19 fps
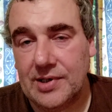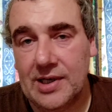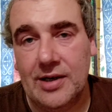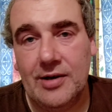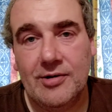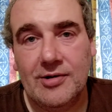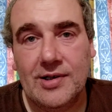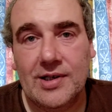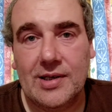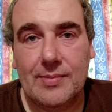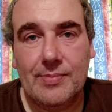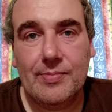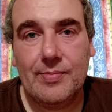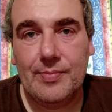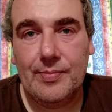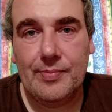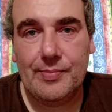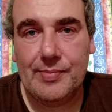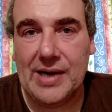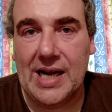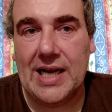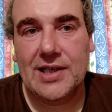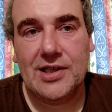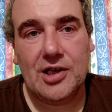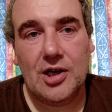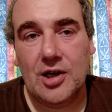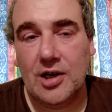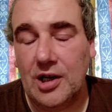serious, I'm
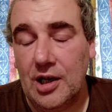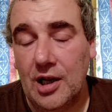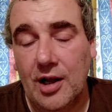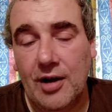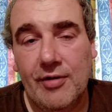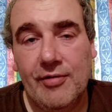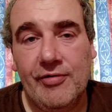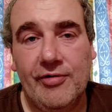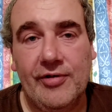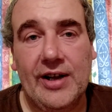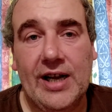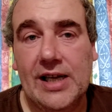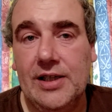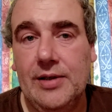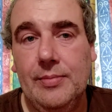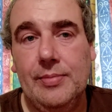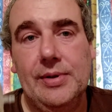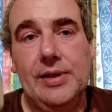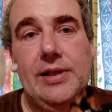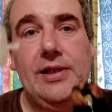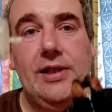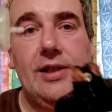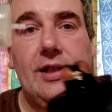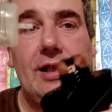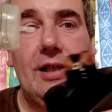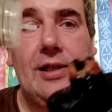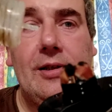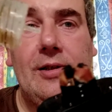passionate, I love vaping,
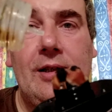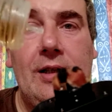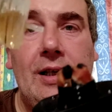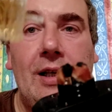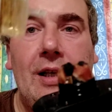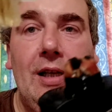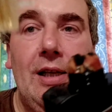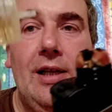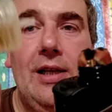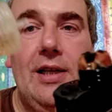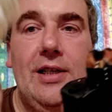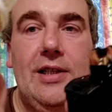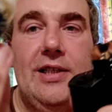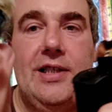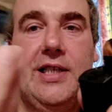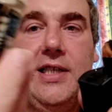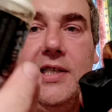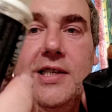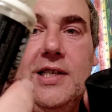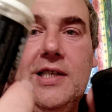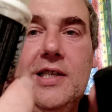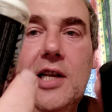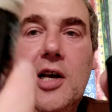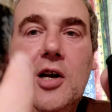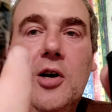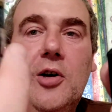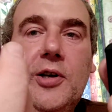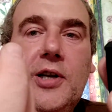you know. This is,
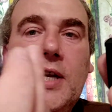oh